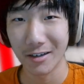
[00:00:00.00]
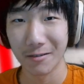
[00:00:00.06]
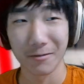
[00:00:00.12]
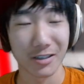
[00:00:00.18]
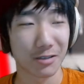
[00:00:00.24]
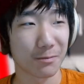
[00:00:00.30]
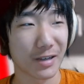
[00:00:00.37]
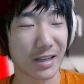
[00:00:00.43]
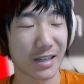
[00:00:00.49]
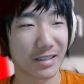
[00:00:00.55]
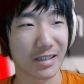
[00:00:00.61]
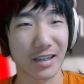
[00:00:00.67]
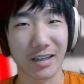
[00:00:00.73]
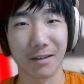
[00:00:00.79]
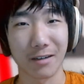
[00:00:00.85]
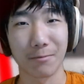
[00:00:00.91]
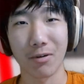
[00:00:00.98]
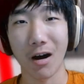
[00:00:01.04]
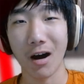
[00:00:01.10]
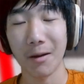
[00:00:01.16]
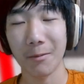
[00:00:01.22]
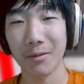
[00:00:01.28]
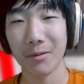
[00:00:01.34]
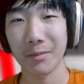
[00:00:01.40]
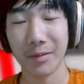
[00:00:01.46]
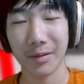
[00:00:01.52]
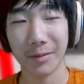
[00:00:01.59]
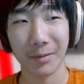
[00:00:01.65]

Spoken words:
which means it could probably